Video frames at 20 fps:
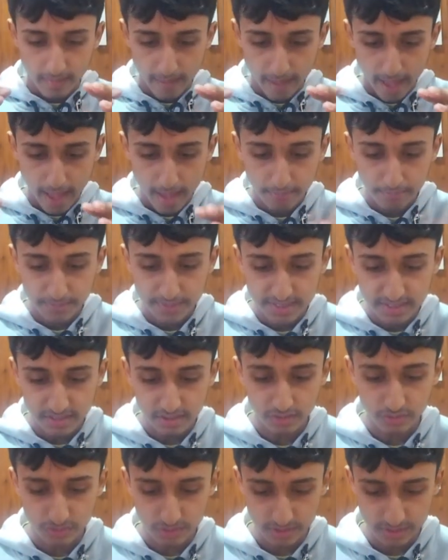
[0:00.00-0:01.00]

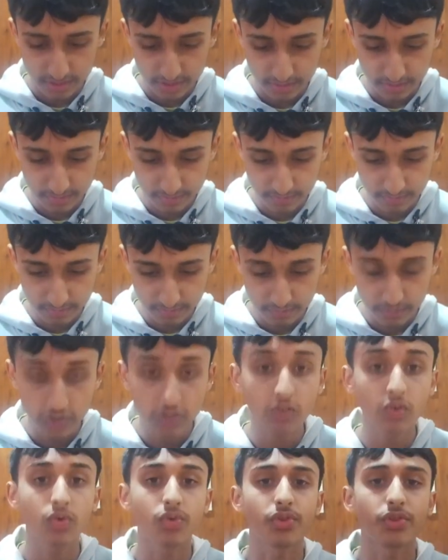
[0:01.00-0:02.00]
absolute
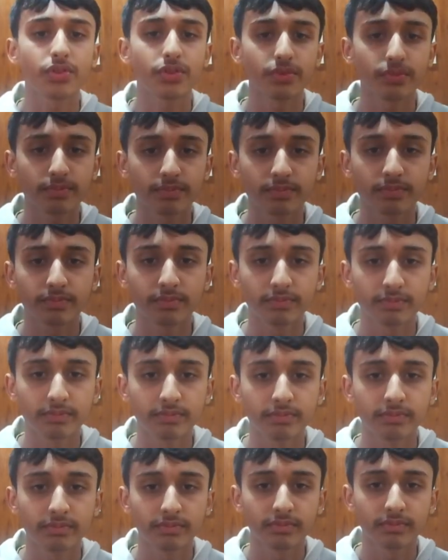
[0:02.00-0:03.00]
truth
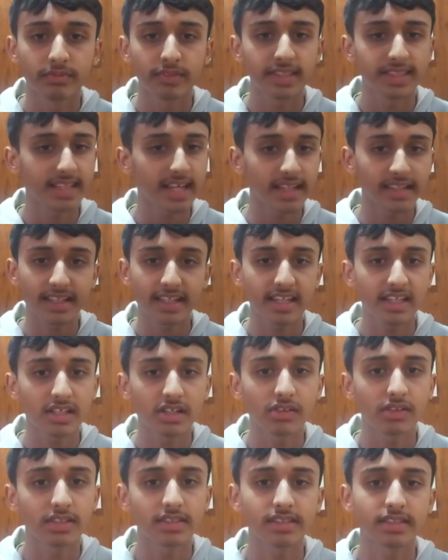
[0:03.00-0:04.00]
is that the
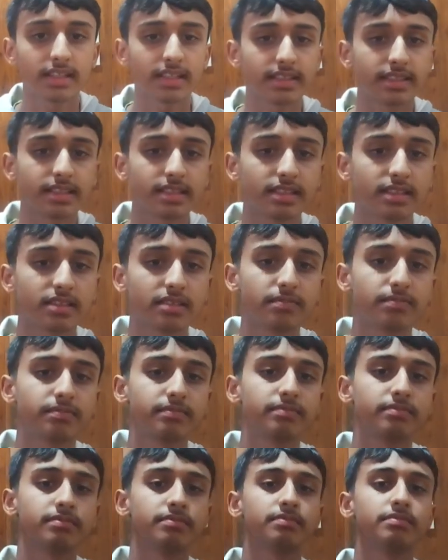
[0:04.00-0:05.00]
ego doesn't exist.
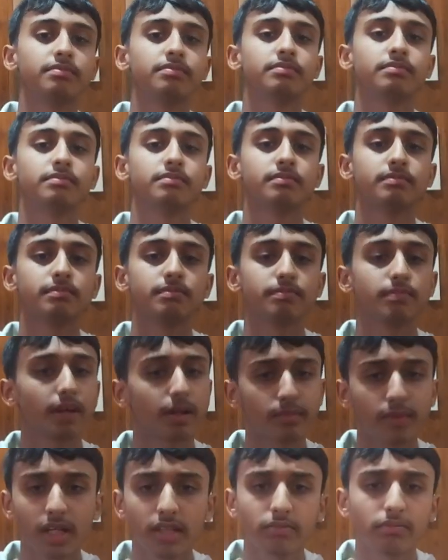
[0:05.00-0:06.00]

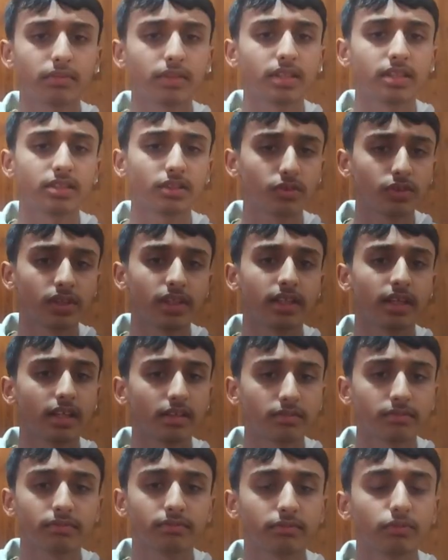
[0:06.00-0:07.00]
Paramatma is only that
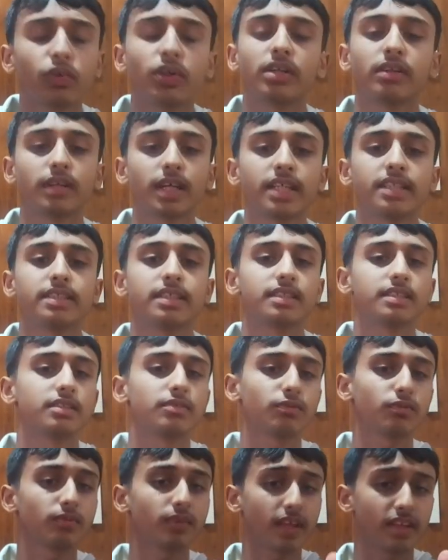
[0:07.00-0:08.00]
what exists.
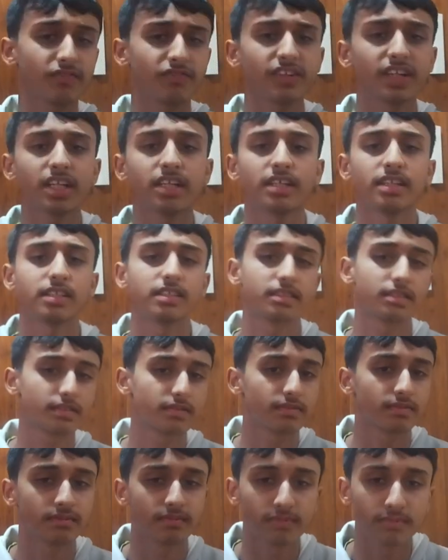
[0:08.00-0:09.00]
Infinity is
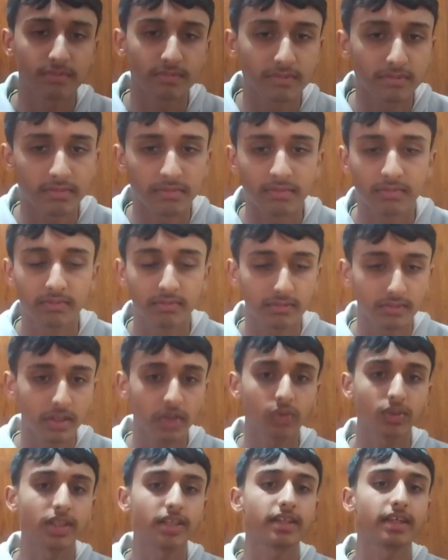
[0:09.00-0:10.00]
the
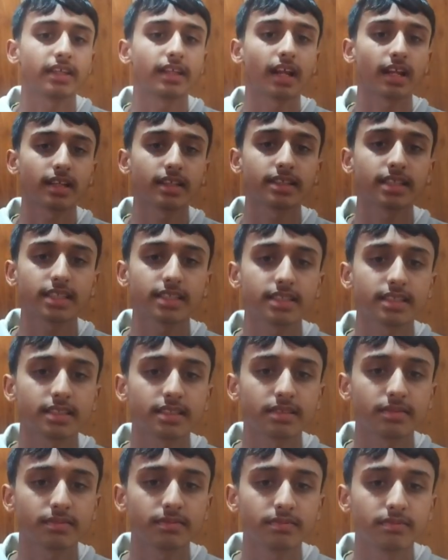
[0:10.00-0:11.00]
only thing that
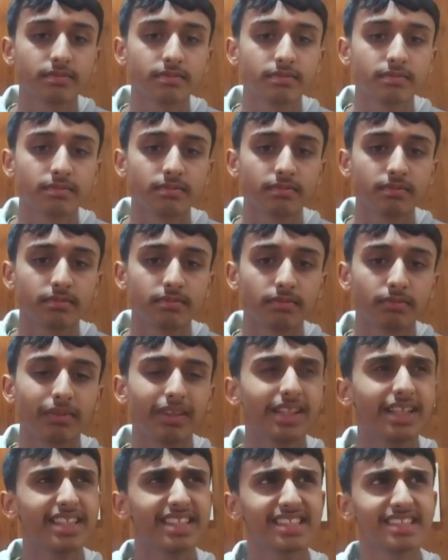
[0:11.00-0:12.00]
exists.
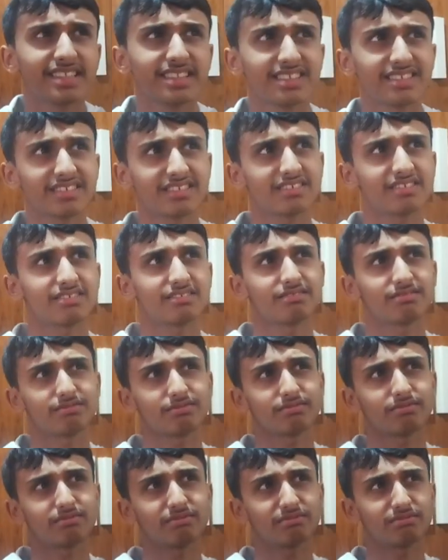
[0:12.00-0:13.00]
But this is
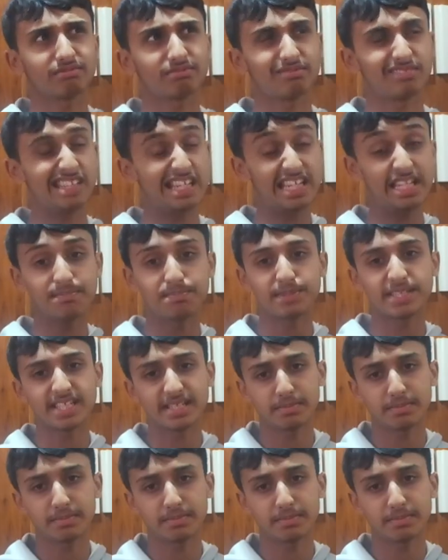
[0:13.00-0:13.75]
deep